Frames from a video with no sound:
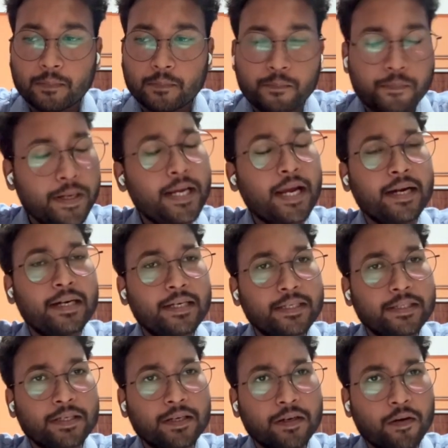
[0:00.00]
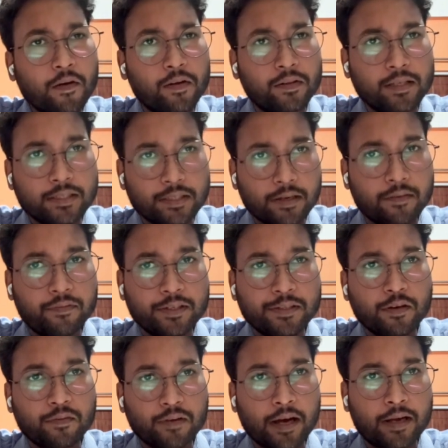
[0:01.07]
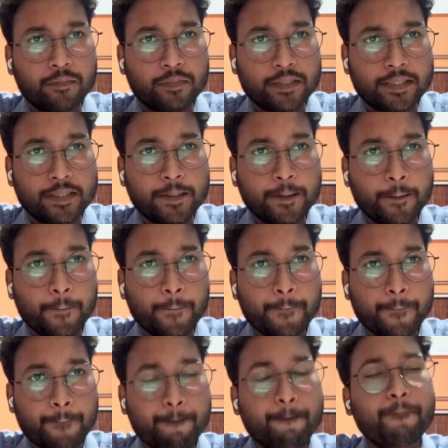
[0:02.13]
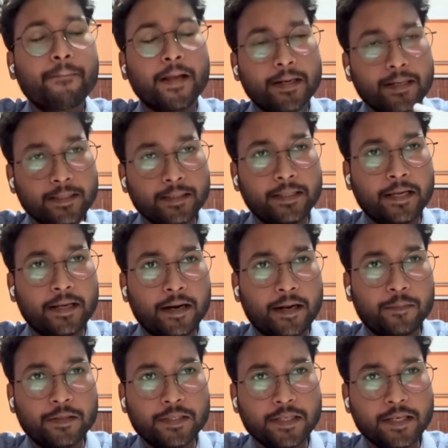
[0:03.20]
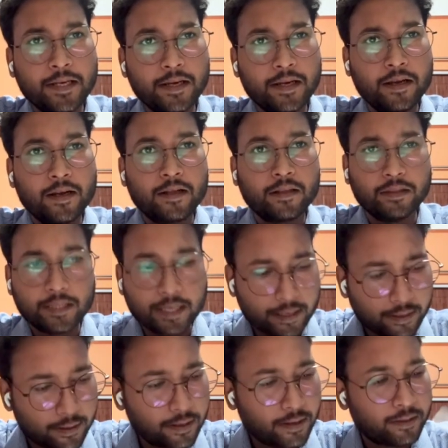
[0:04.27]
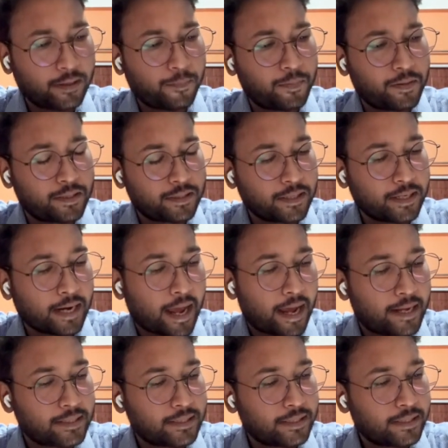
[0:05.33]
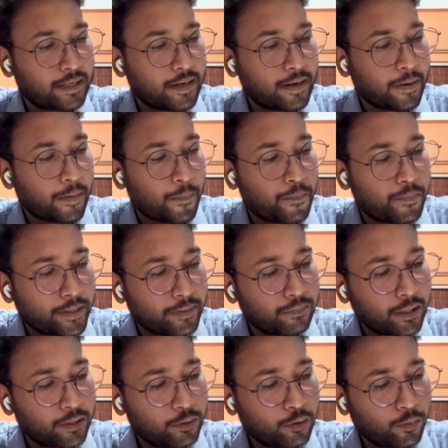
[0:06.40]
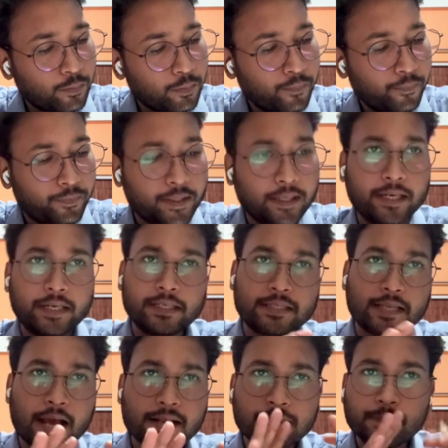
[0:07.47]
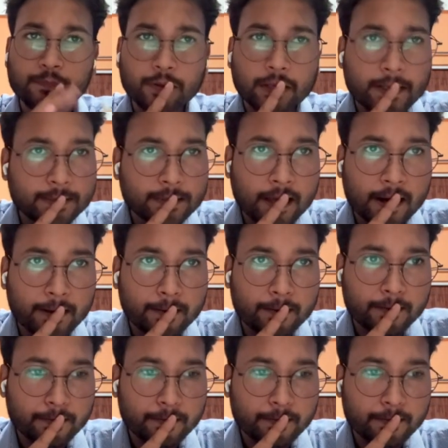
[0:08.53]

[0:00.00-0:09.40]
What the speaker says: B antigen on the surface of RBC, their RBC, then the person has B blood group. It is as simple as that.